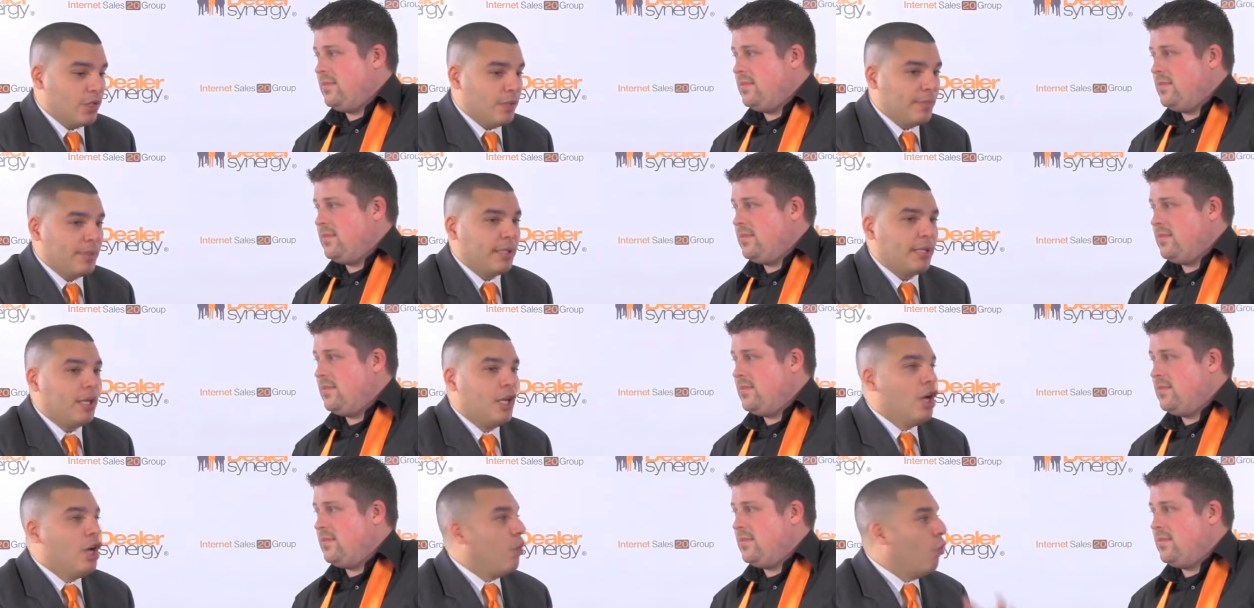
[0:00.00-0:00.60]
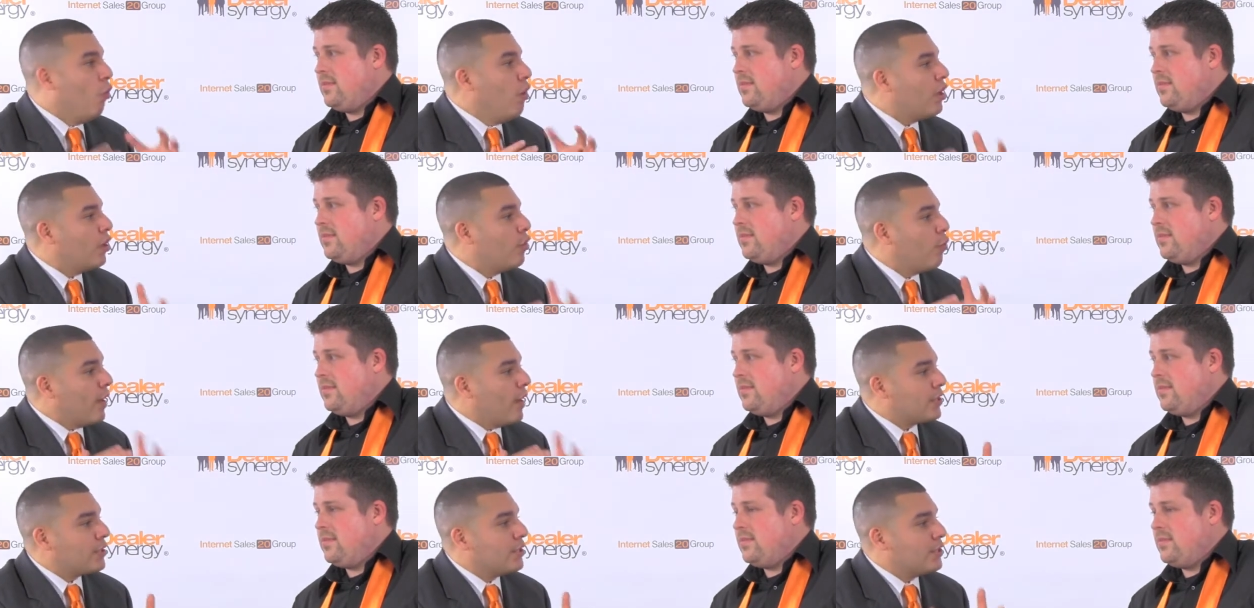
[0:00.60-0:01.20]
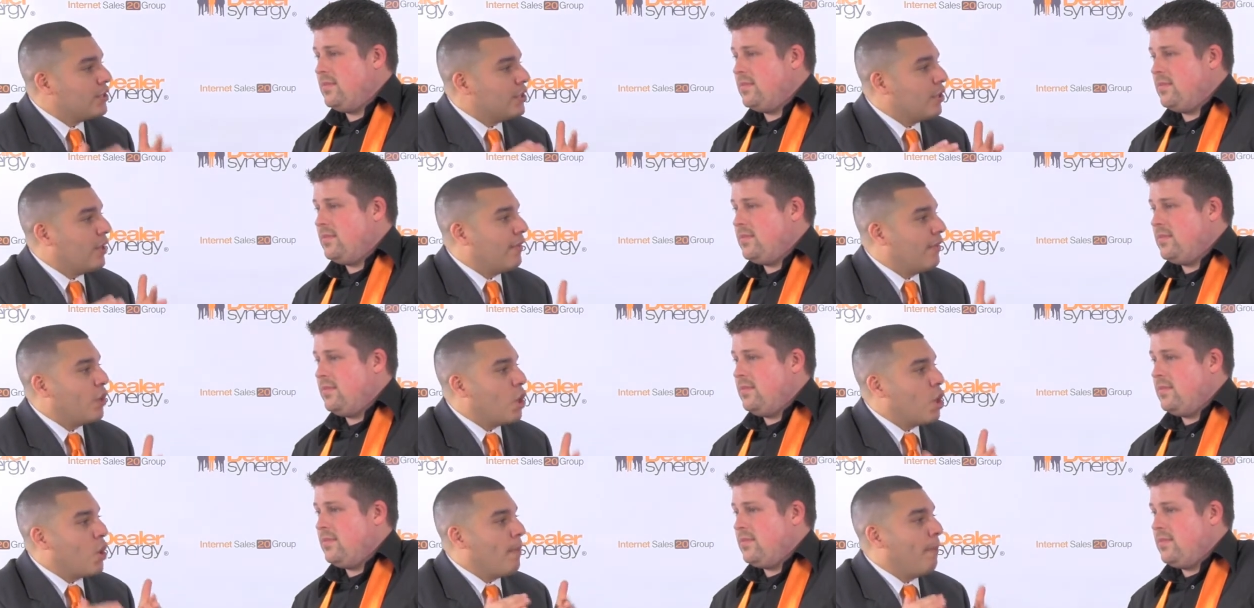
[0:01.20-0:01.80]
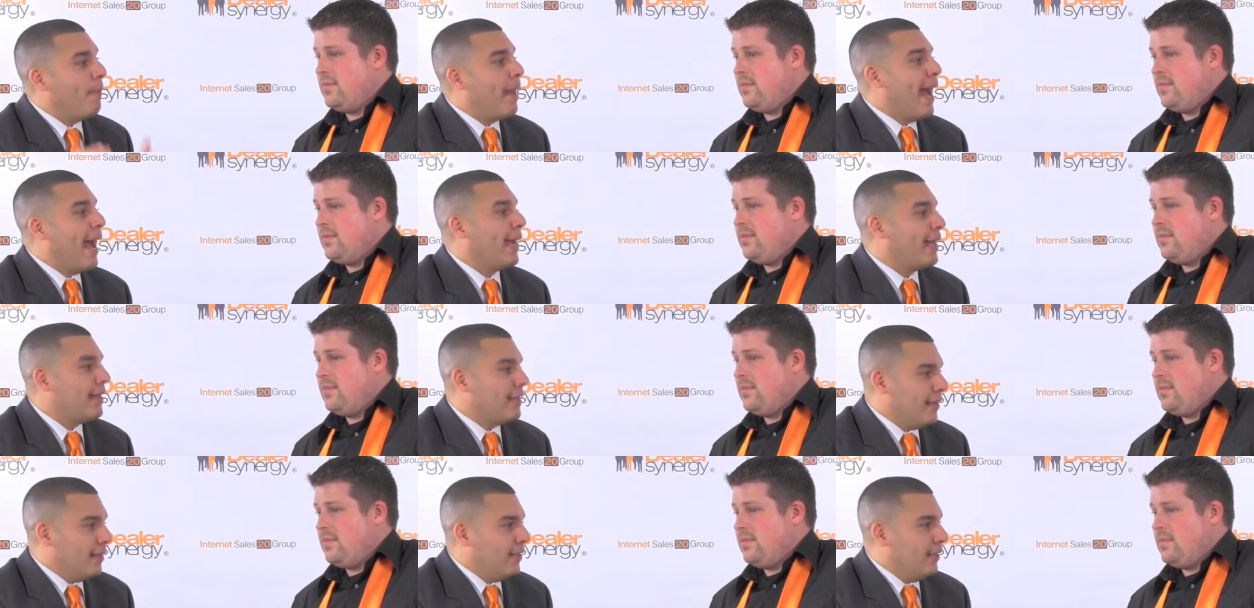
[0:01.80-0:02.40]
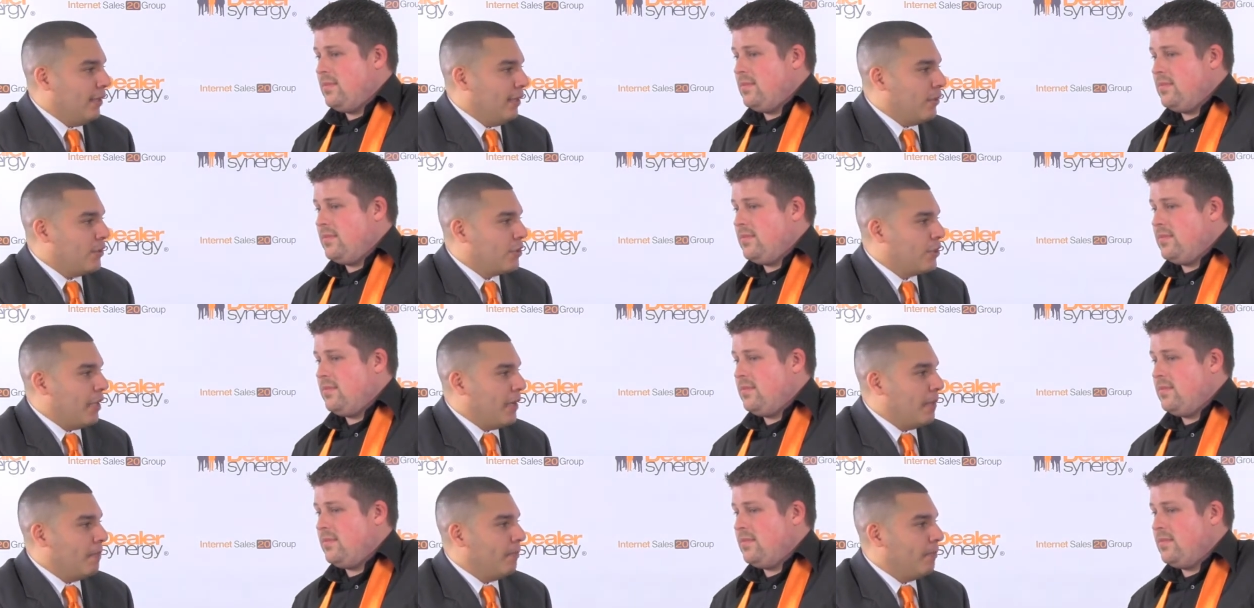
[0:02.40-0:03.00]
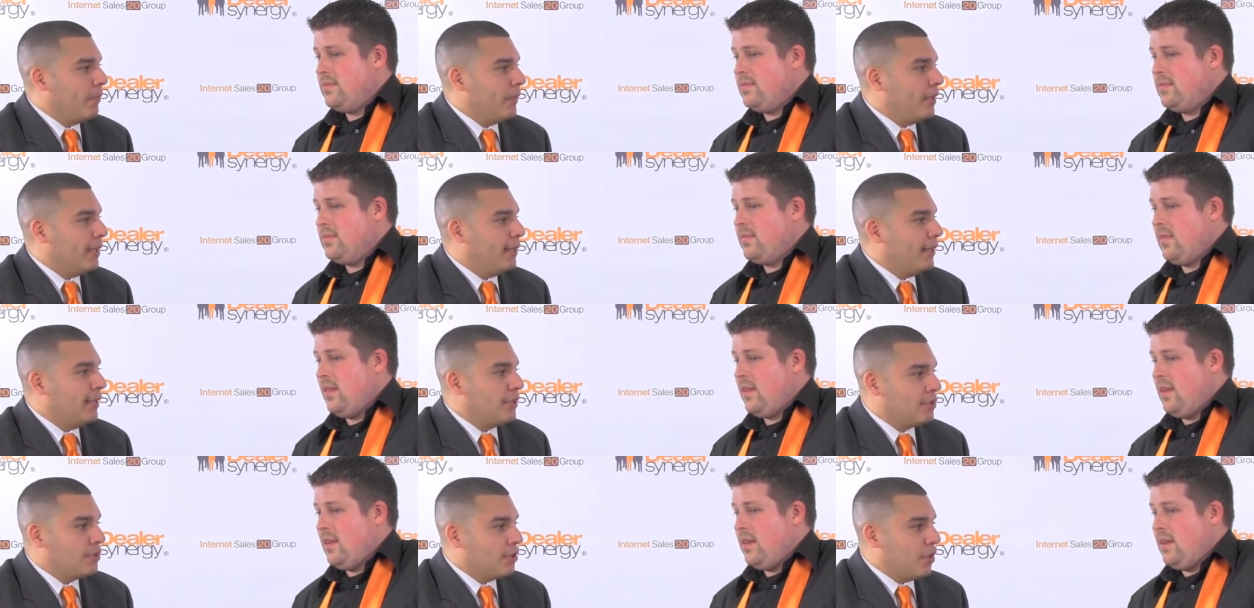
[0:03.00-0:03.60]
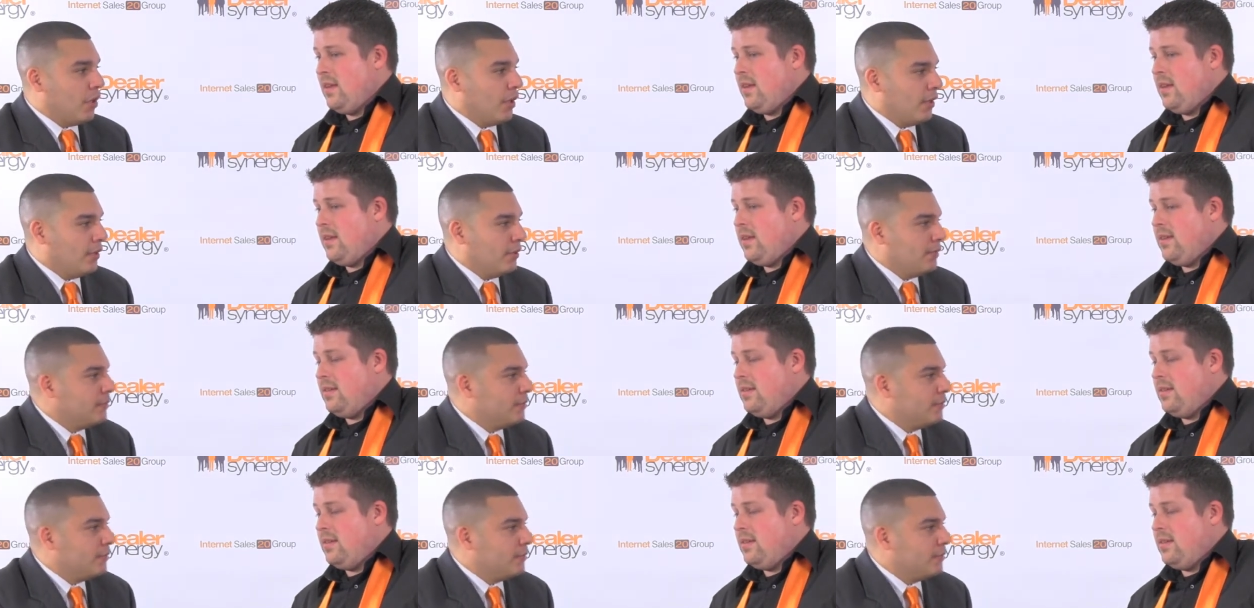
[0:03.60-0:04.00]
Speaker 1: but what questions do you have going back into the dealership? Let's start